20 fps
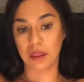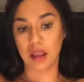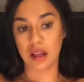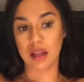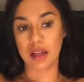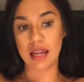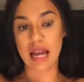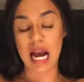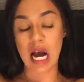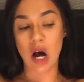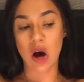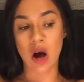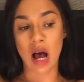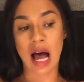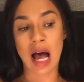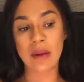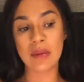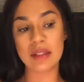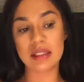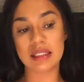now,
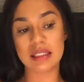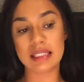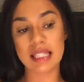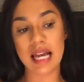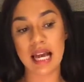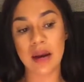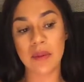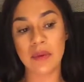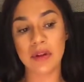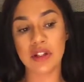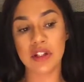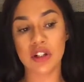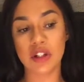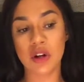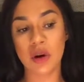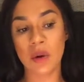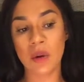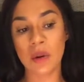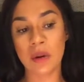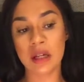I would say when you're
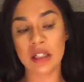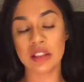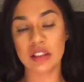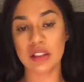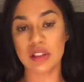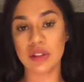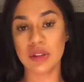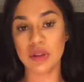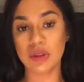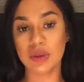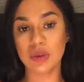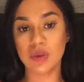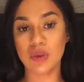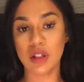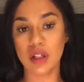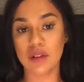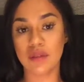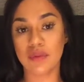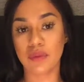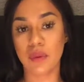going to
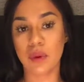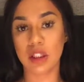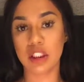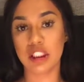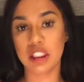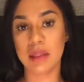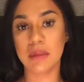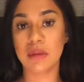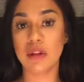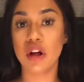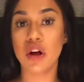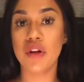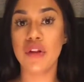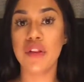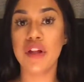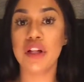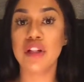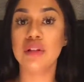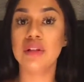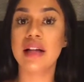look for cheap
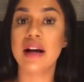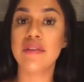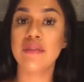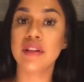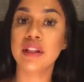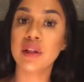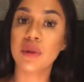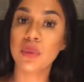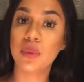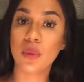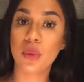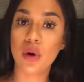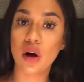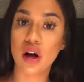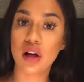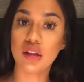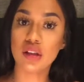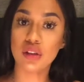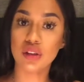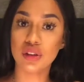clothing, you definitely
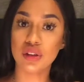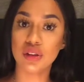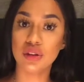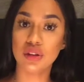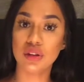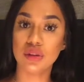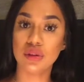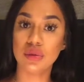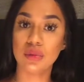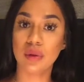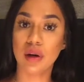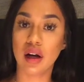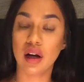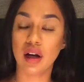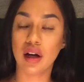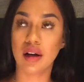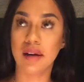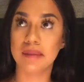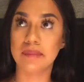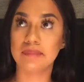want to,
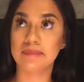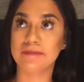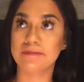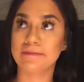I